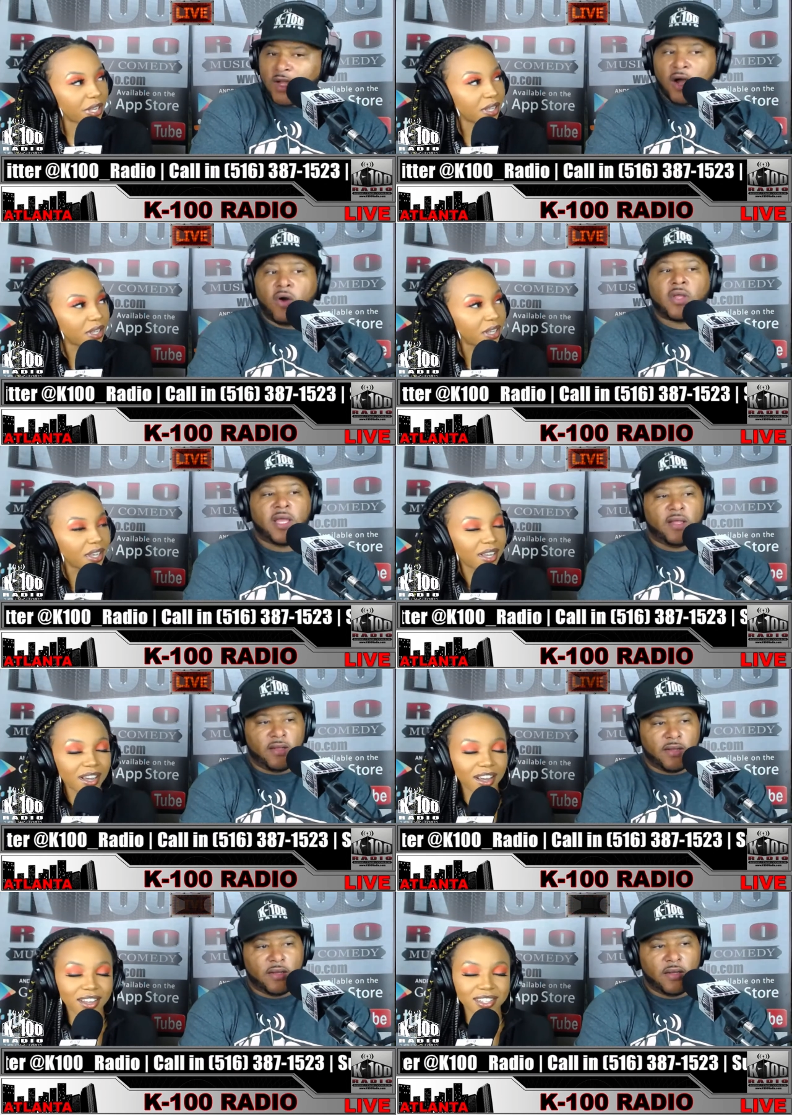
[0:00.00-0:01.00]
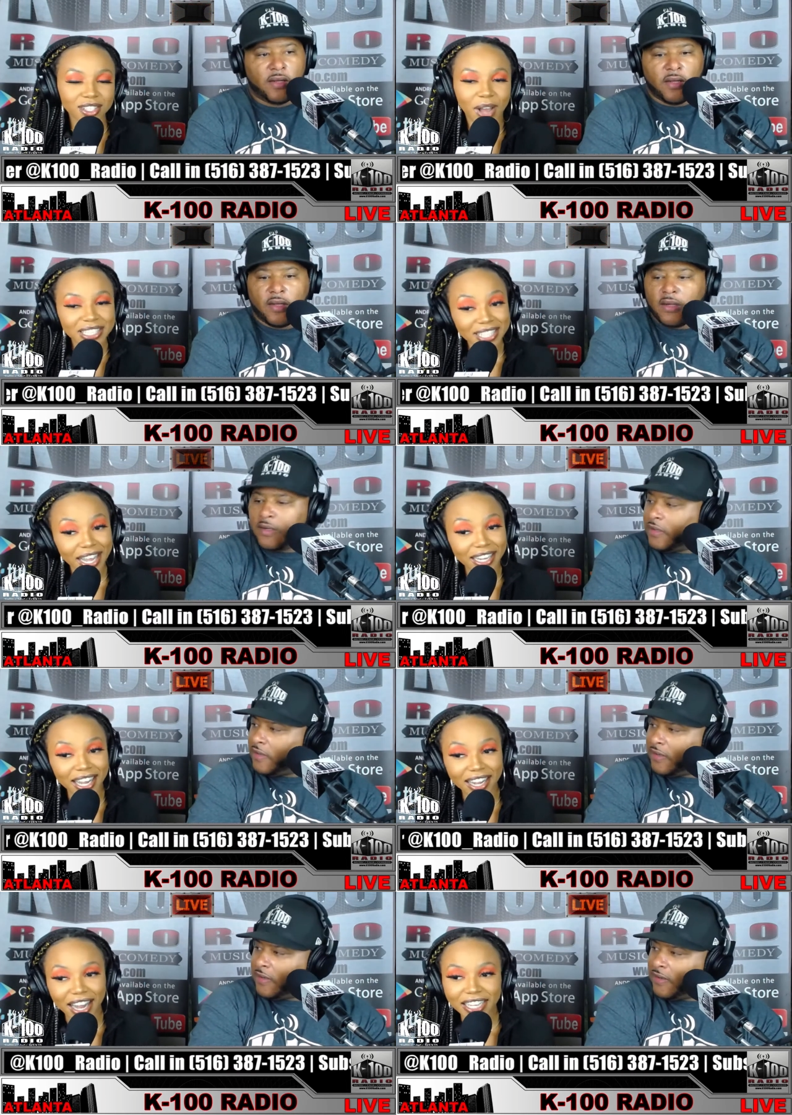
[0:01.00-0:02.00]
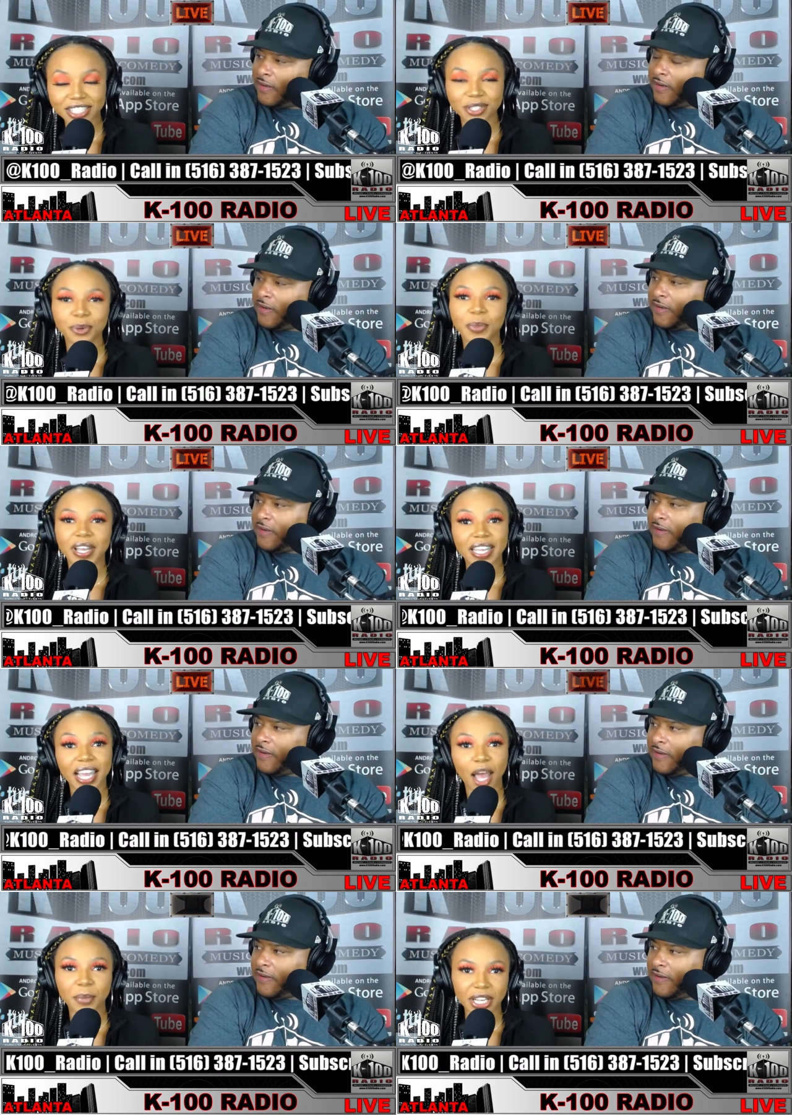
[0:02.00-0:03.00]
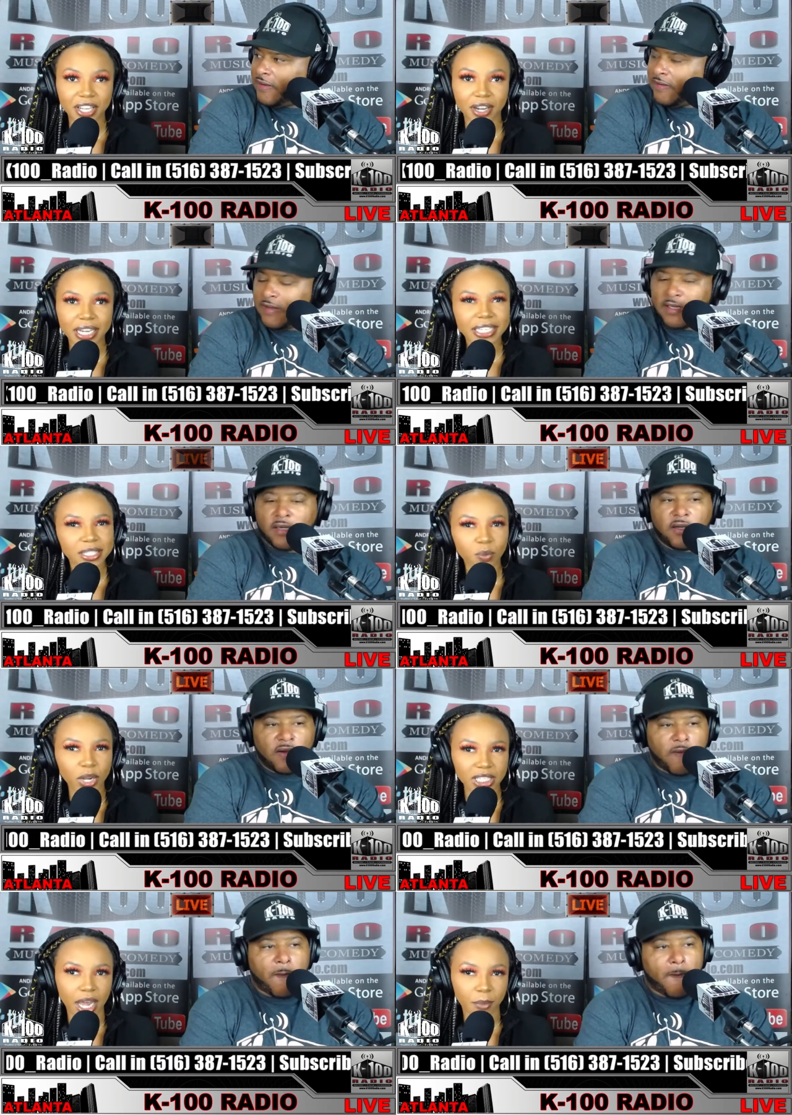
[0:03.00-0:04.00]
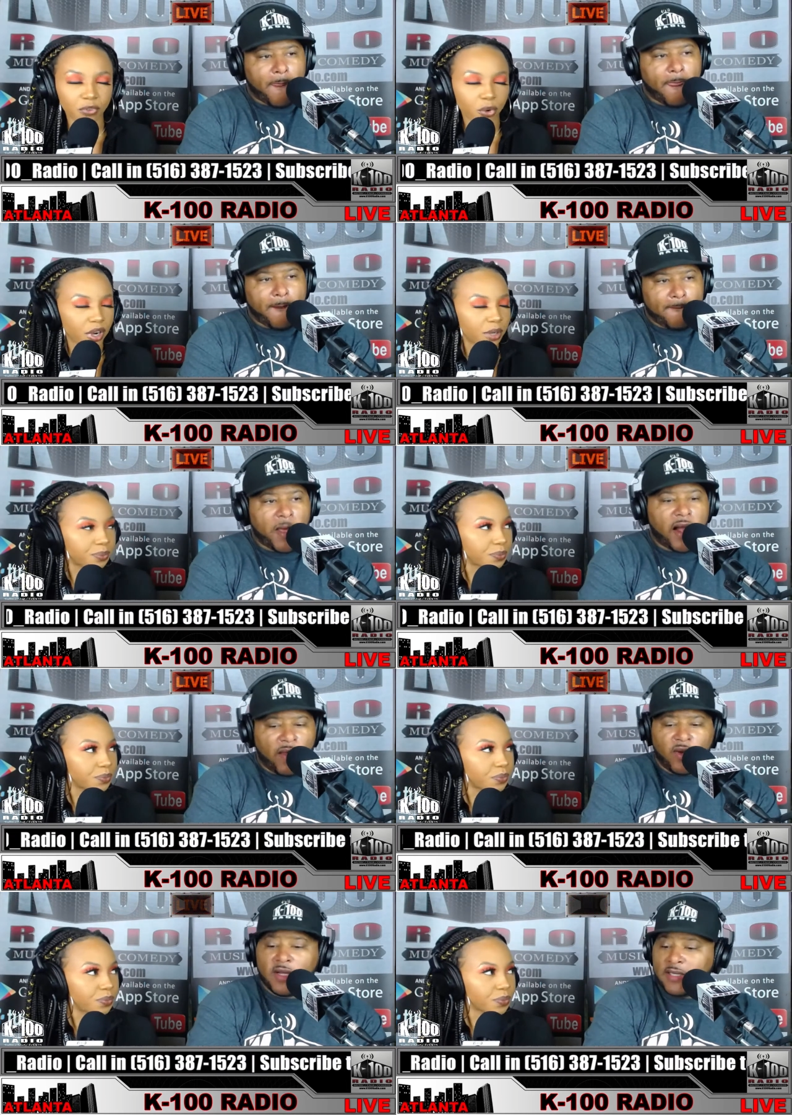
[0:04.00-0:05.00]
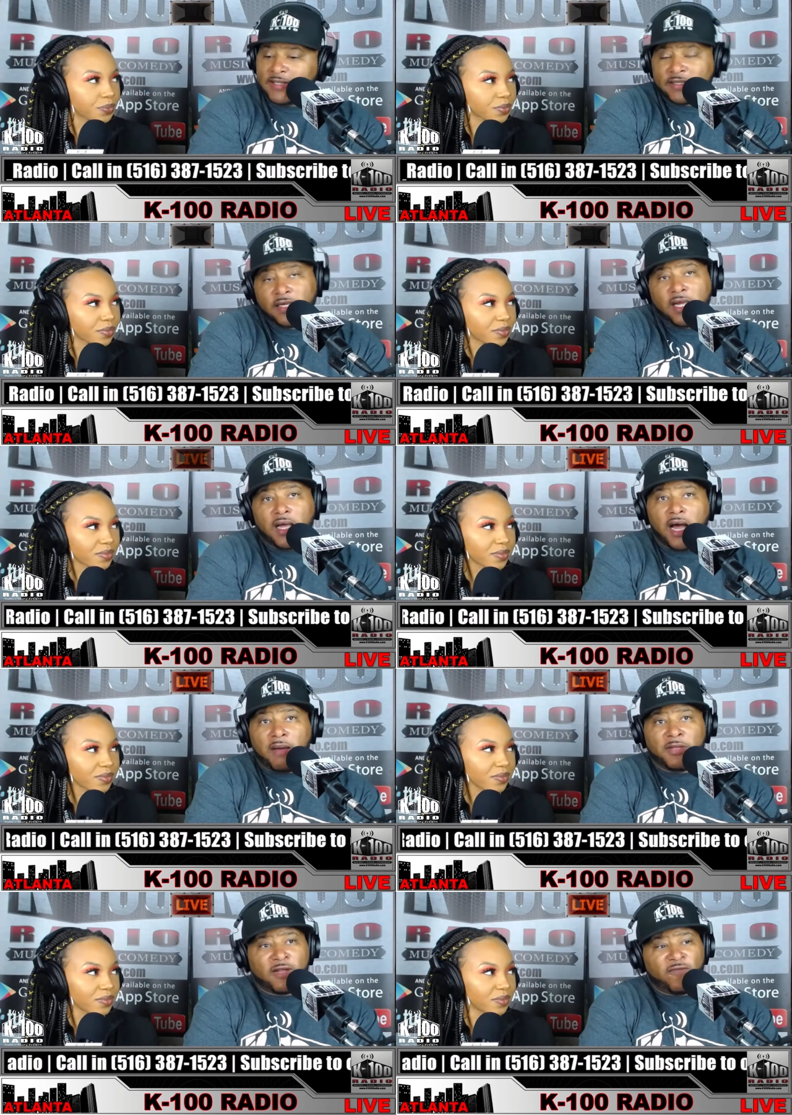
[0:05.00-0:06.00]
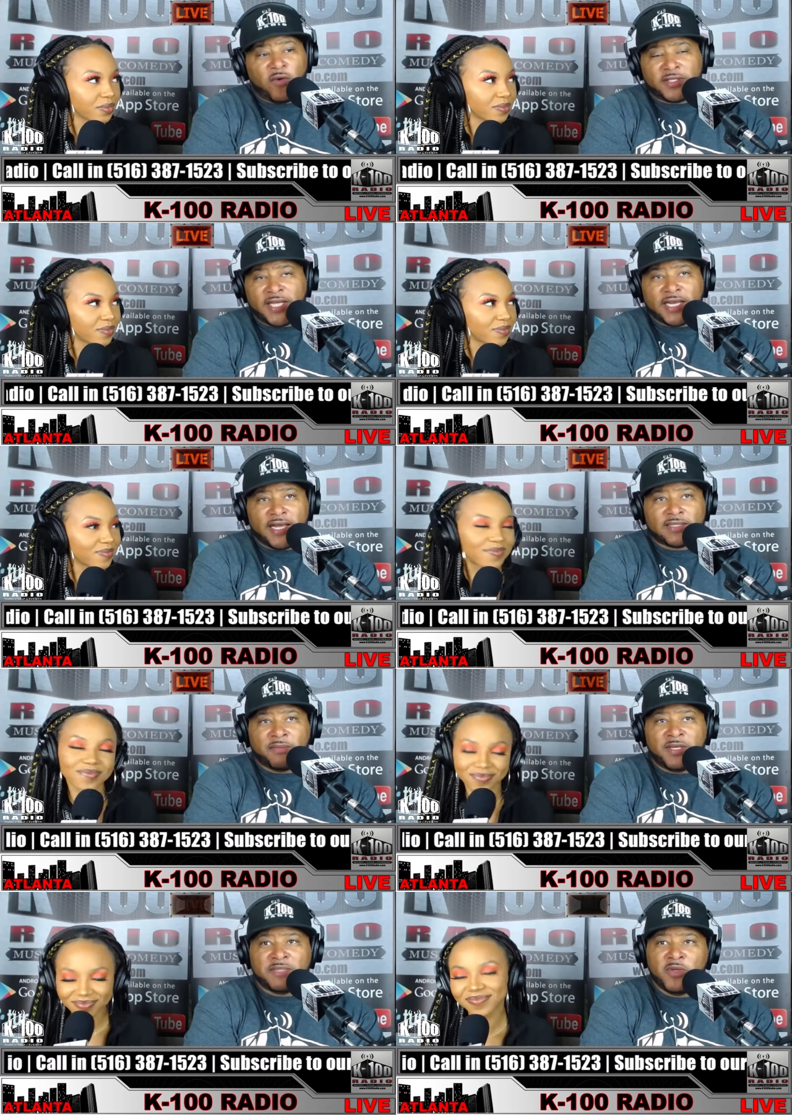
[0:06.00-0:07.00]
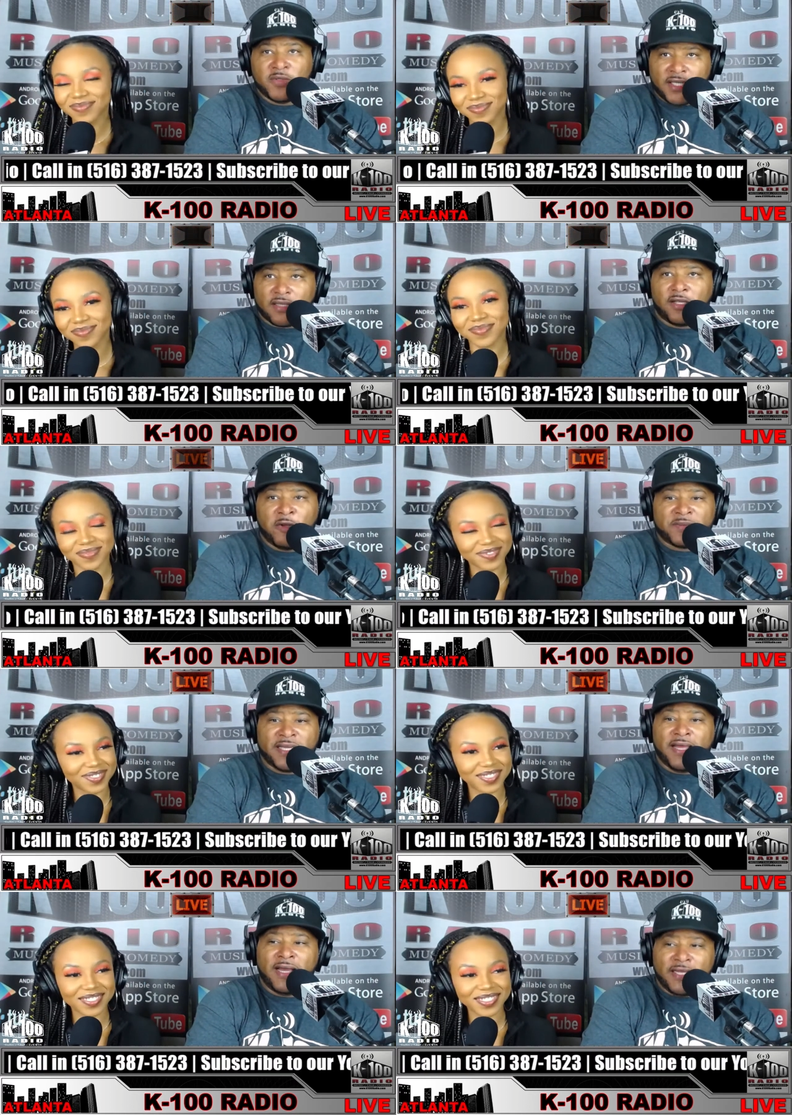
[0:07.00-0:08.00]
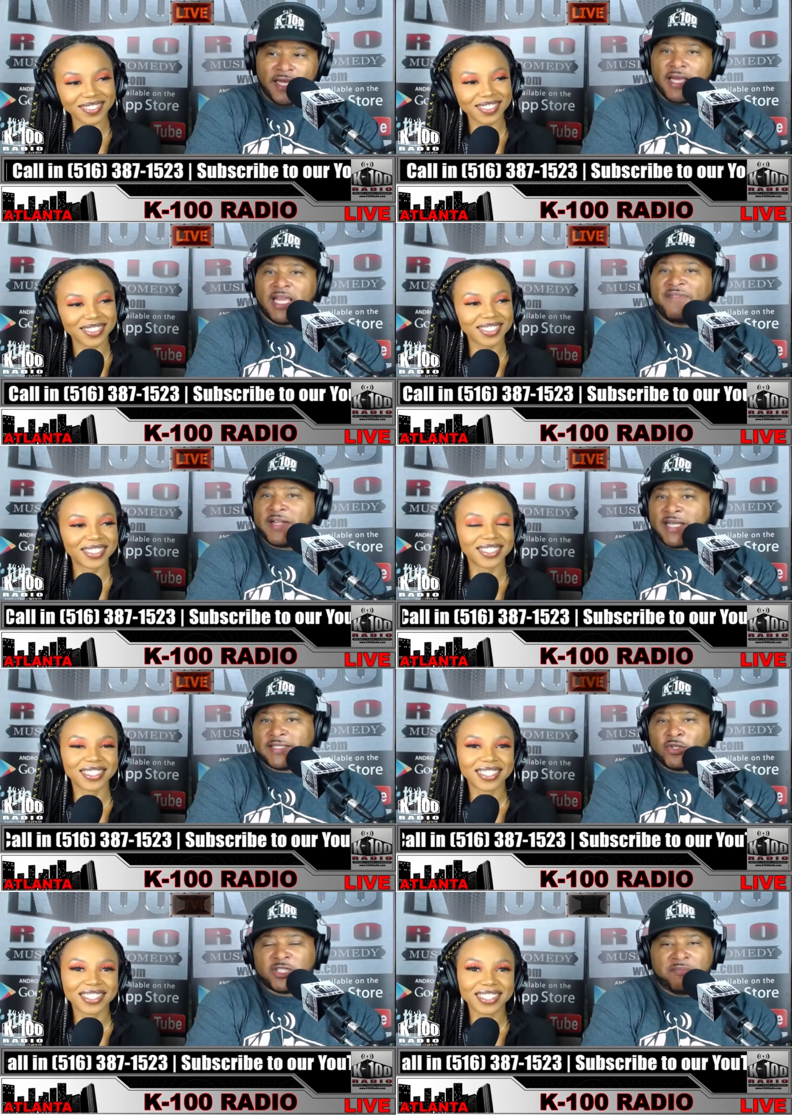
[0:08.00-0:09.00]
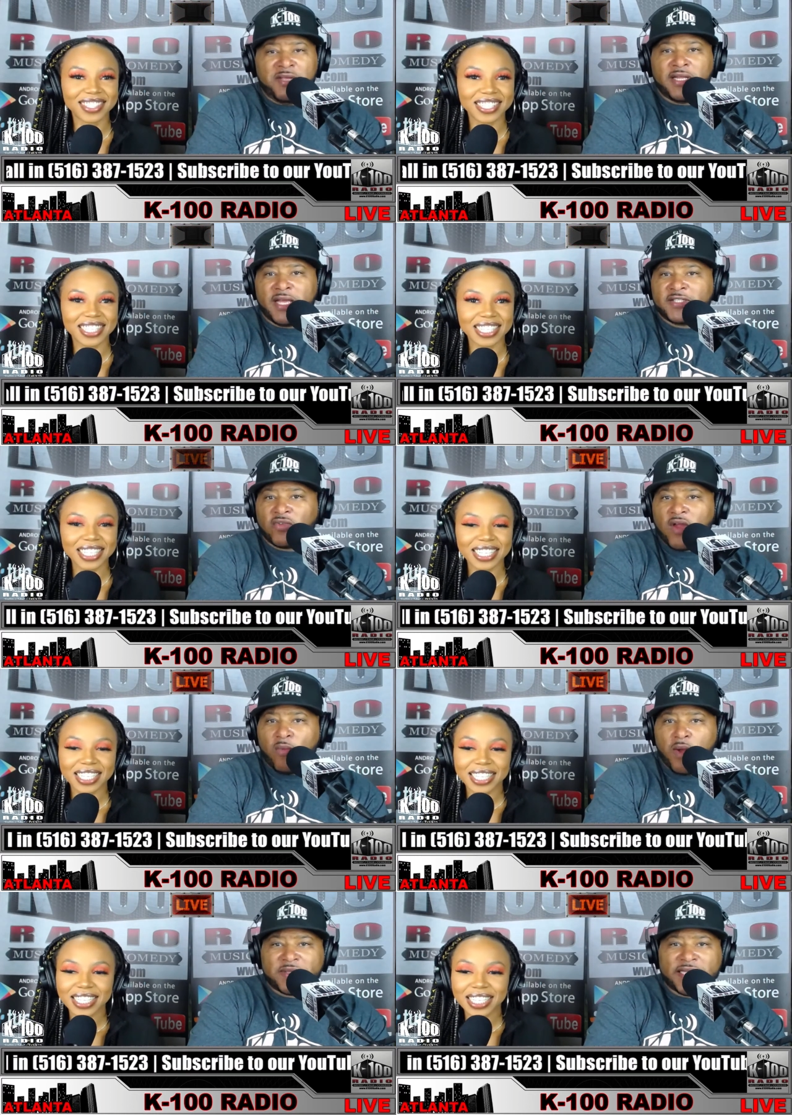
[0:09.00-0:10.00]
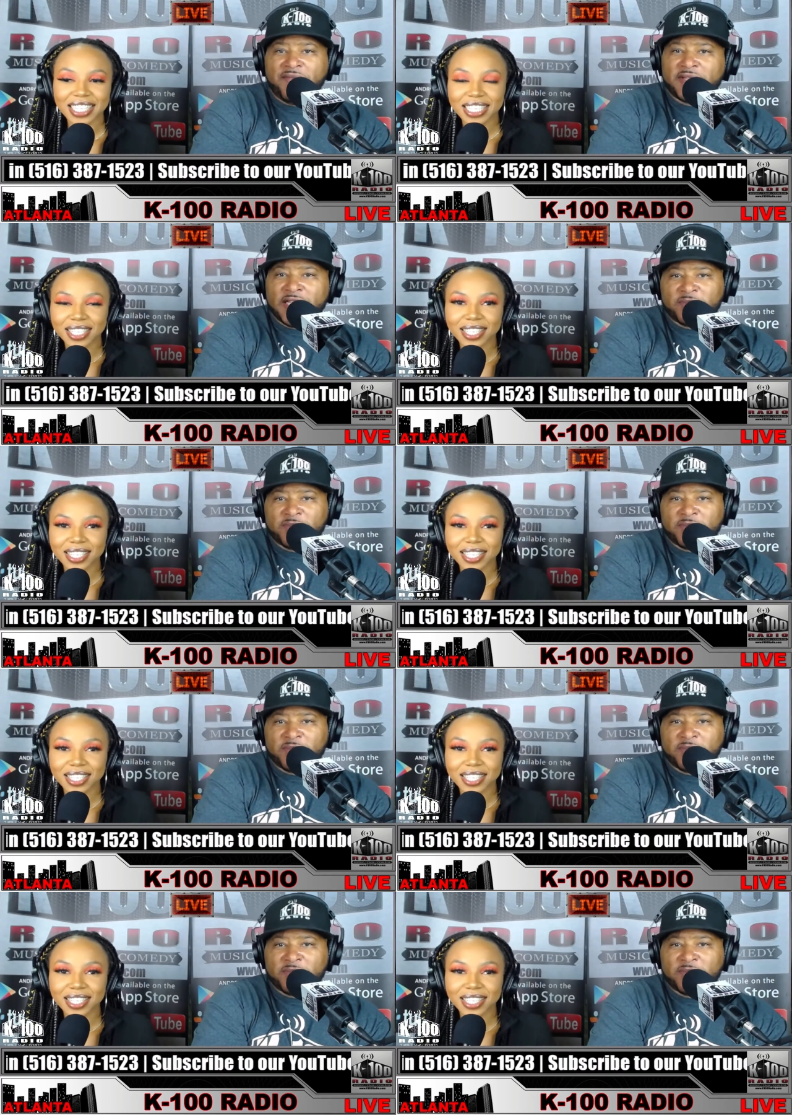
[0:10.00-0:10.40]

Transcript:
Speaker 1: Oh, okay. Uh, so I sang that night too, but yeah, I've been here at least one time before. All
Speaker 2: right. Well, good. Listen, I'm looking forward to checking out some of this music. You know saying, honey, give out that social media, Instagram, website, everything so